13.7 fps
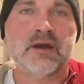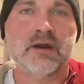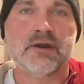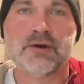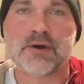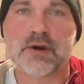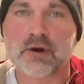
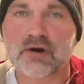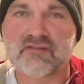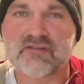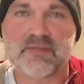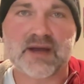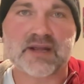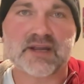
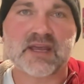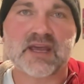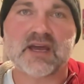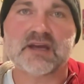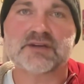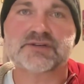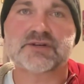nerve
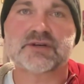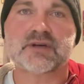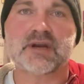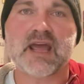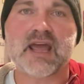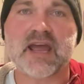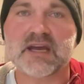
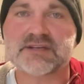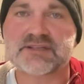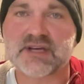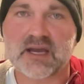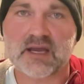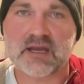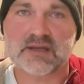medication,
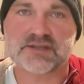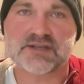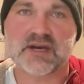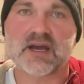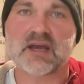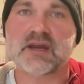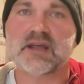
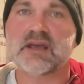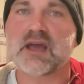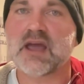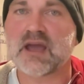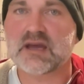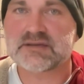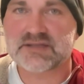anti-anxiety,
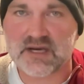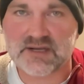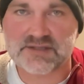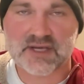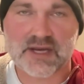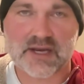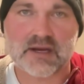
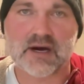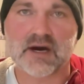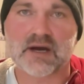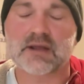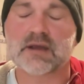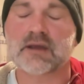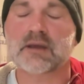
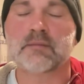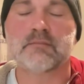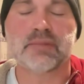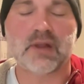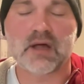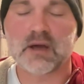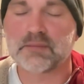antipsychotic, and
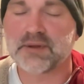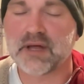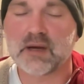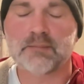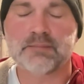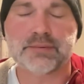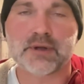blah,
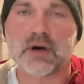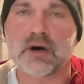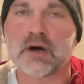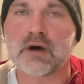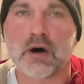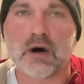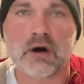blah,
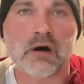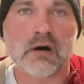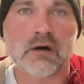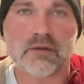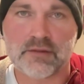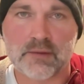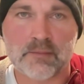blah,
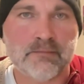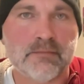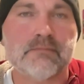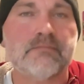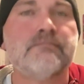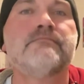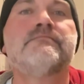all the
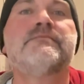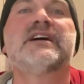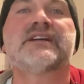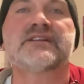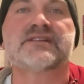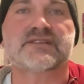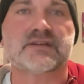
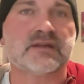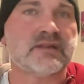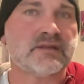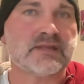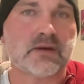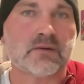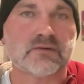medicine
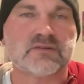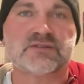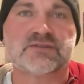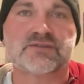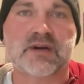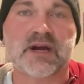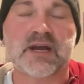that they were
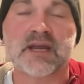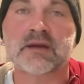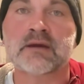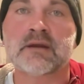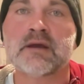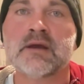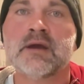
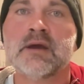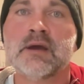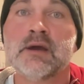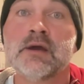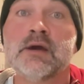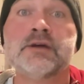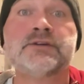trying
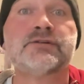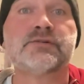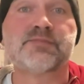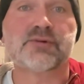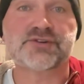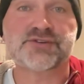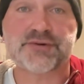to
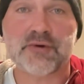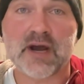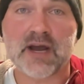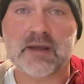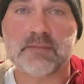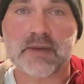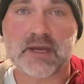
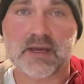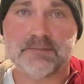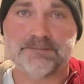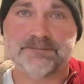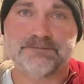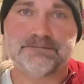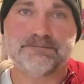prescribe me,
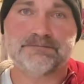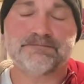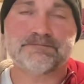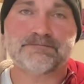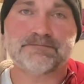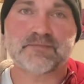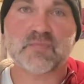
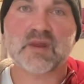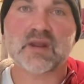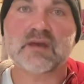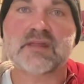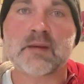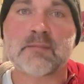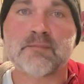
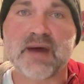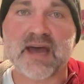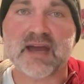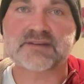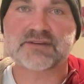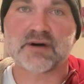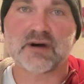they
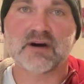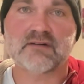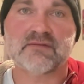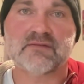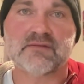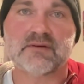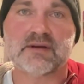backed
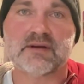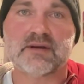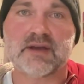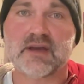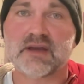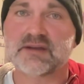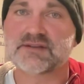off
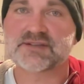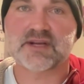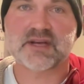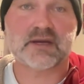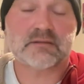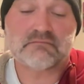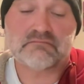and
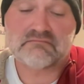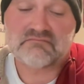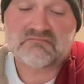said,